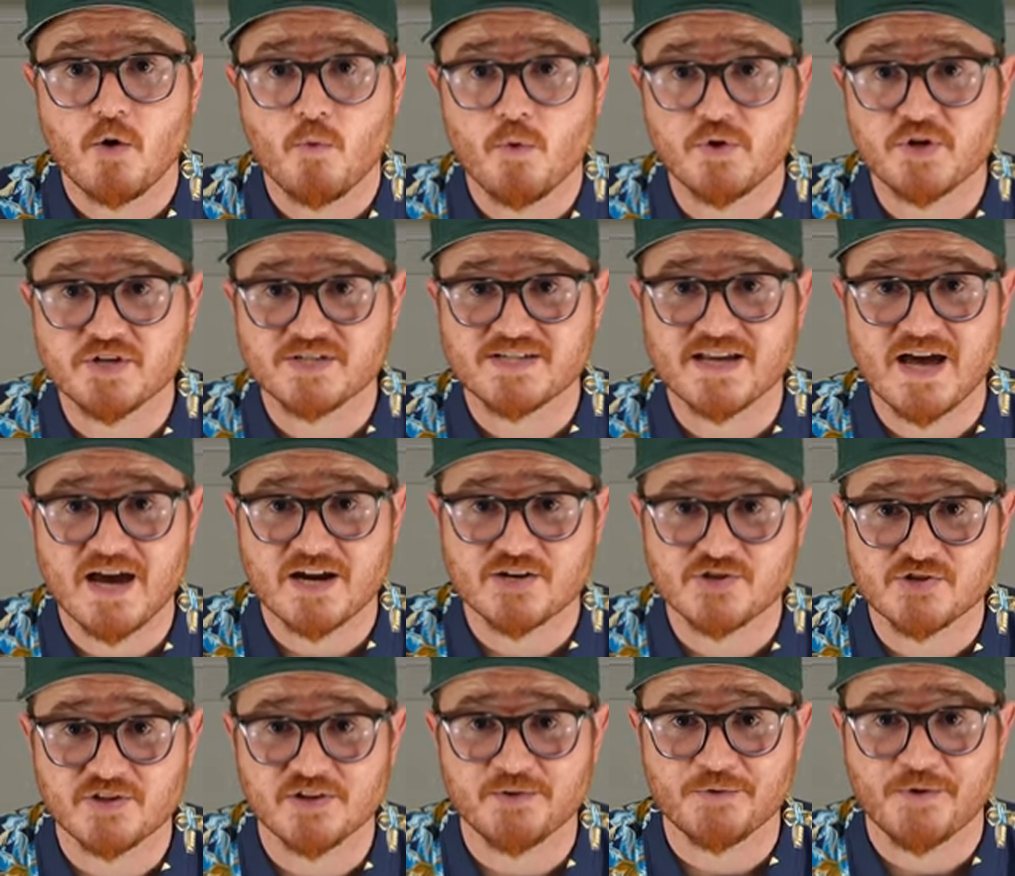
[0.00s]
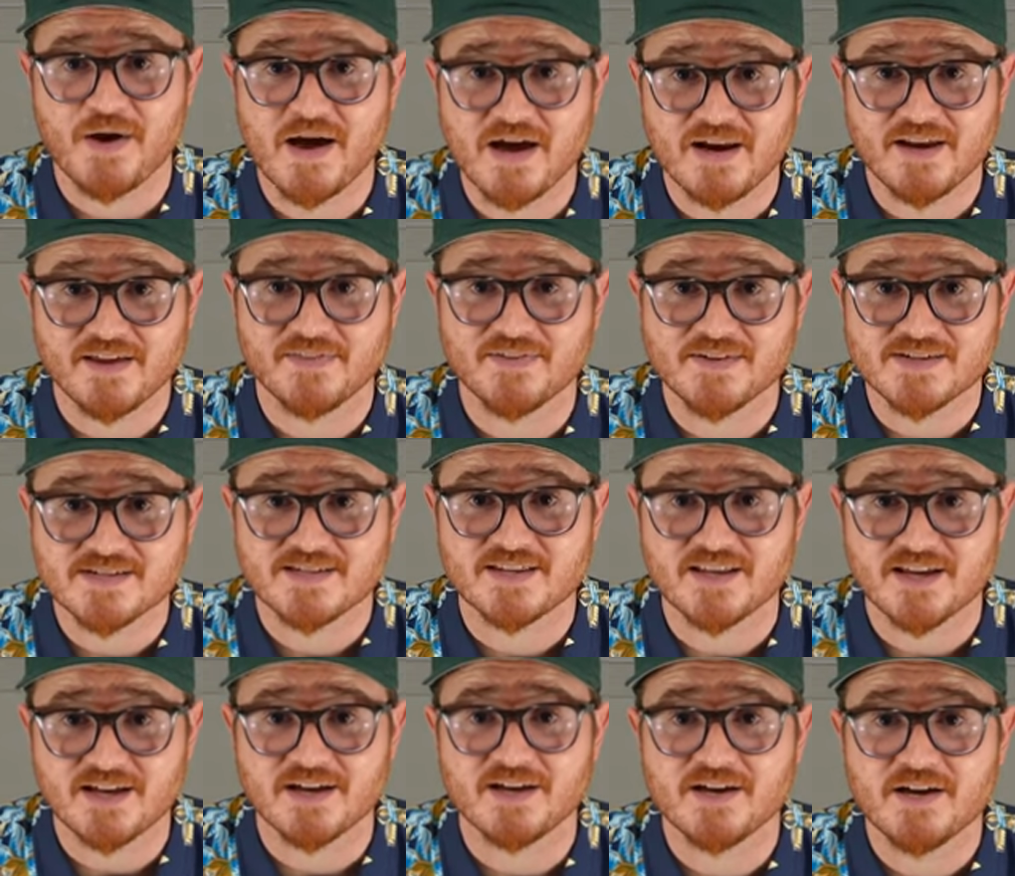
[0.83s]
which is actually riding this
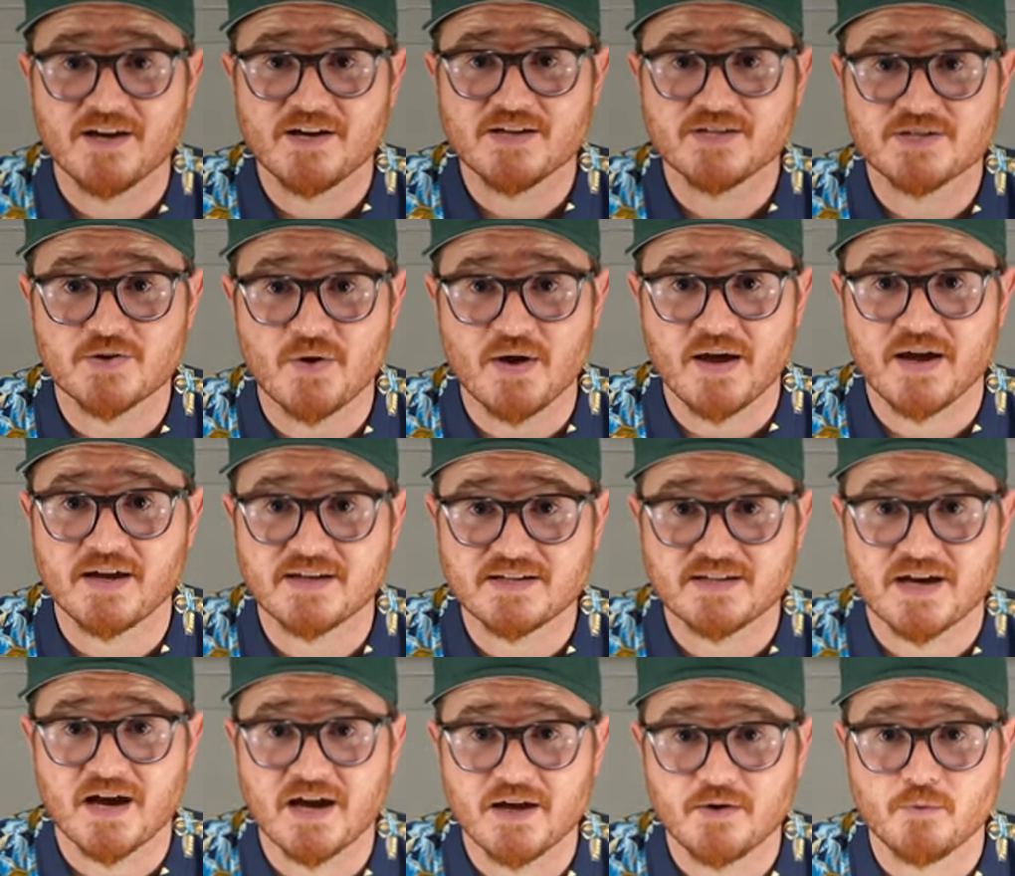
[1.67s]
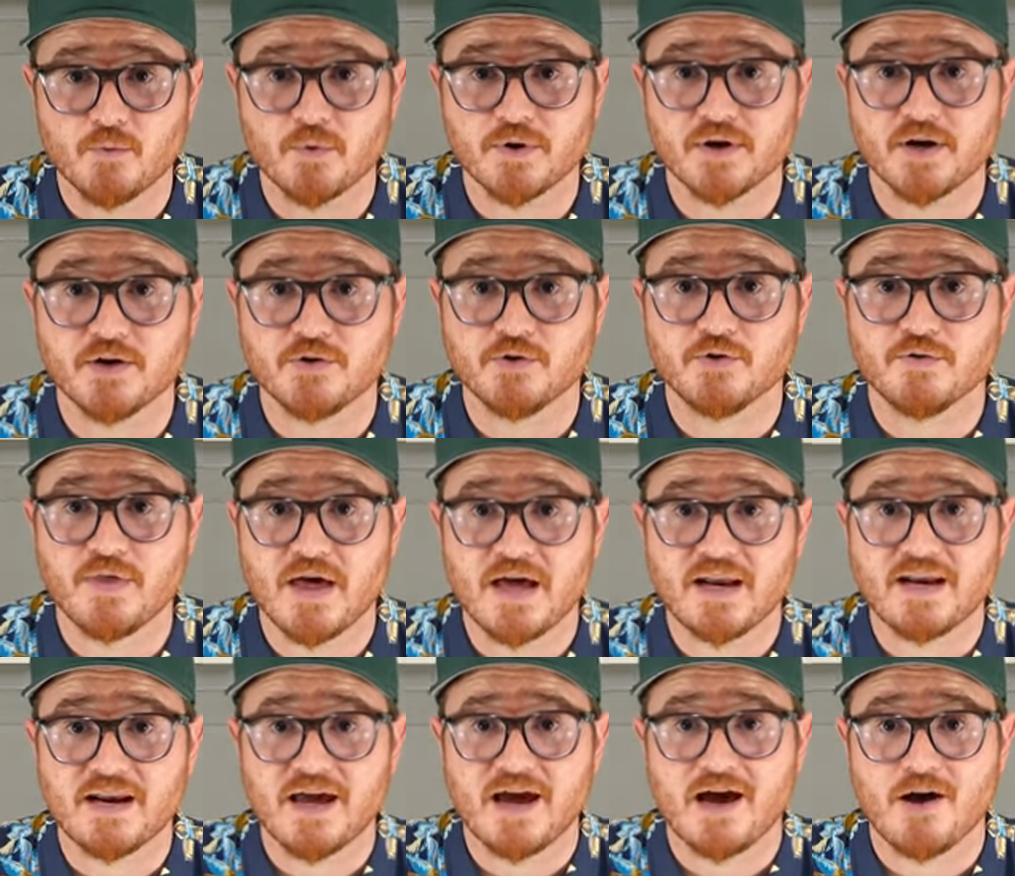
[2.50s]
thing. So hang tight, we're gonna do
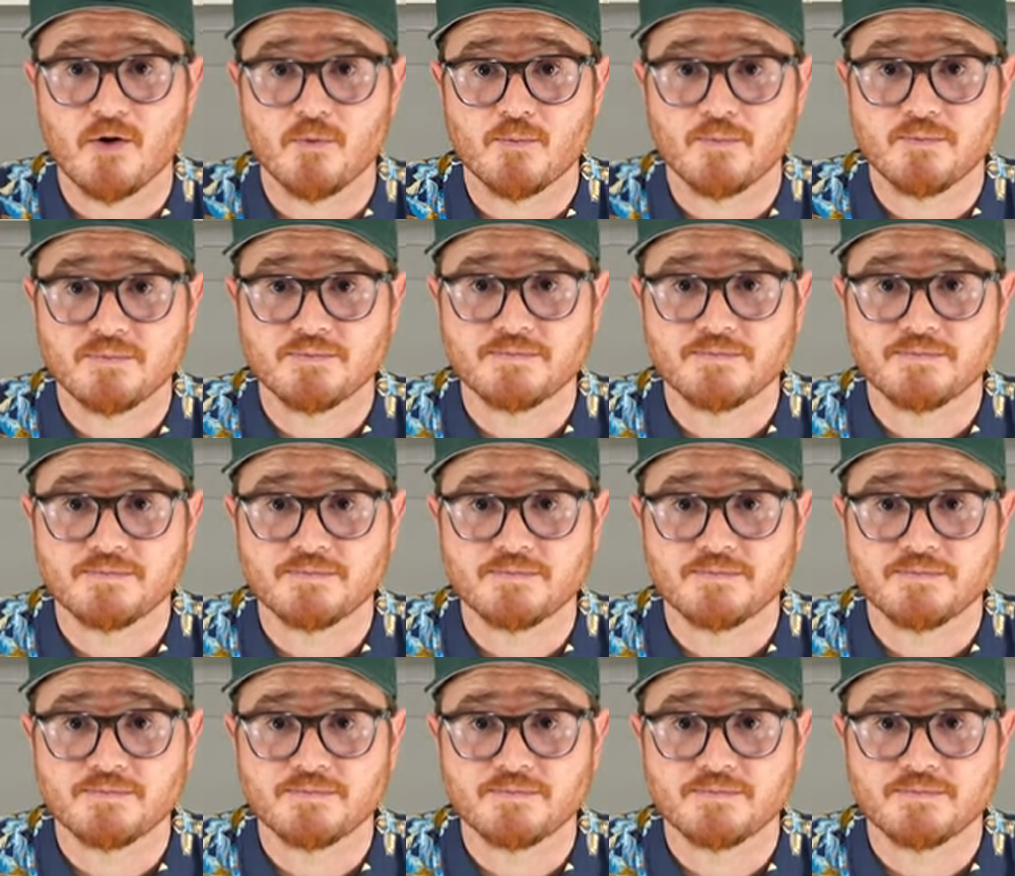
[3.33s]
that now.